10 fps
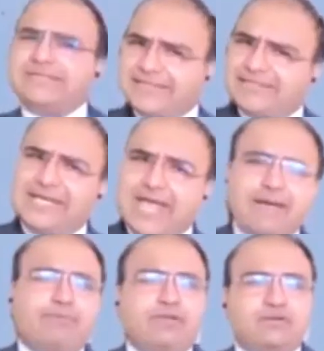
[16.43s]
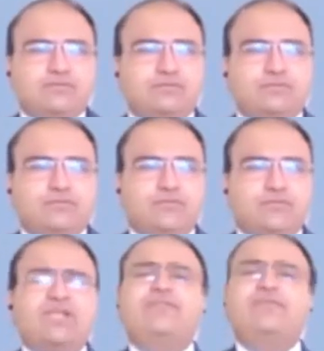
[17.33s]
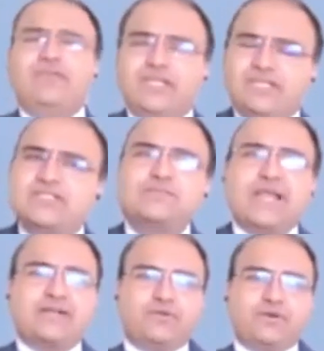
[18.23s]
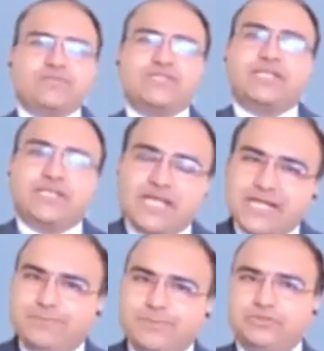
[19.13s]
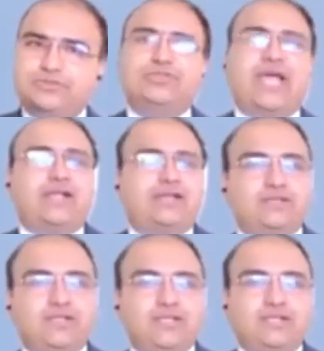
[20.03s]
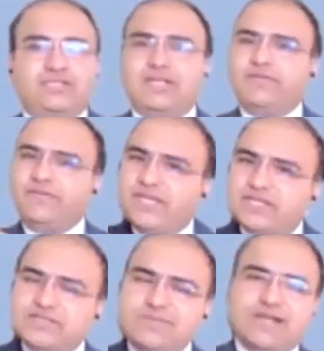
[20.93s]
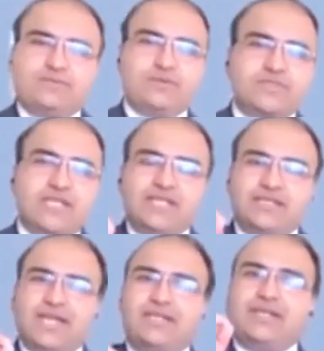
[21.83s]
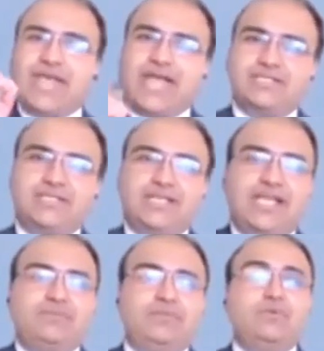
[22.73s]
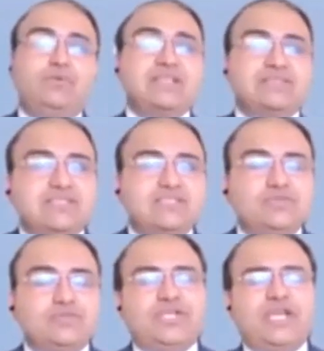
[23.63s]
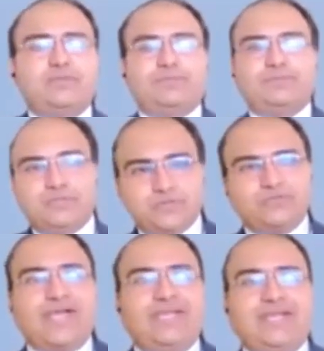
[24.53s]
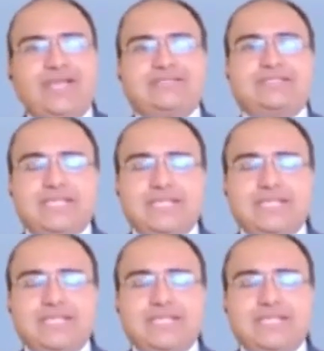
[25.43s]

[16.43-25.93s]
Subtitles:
that can happen. There are various platforms that can help you do that. There are various platforms that can actually help you, assist you, create a profile as a